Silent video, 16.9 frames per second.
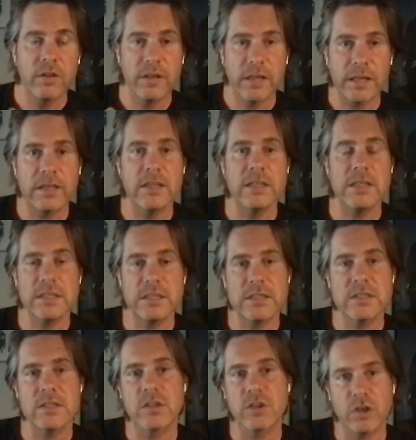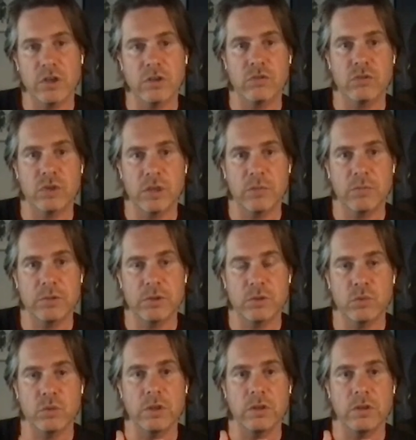that is the contract
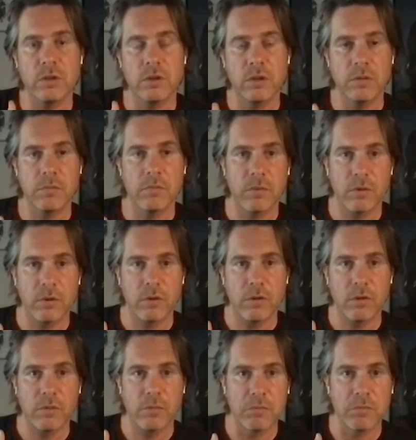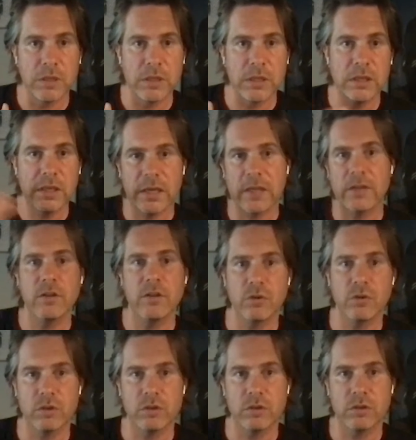between me and
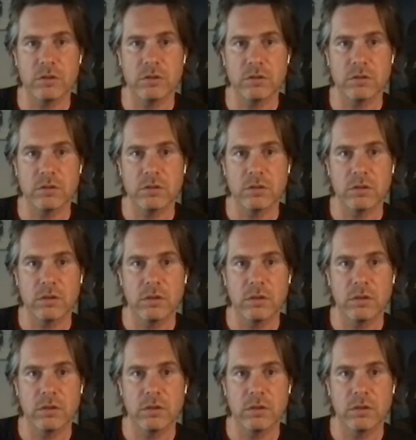the audience.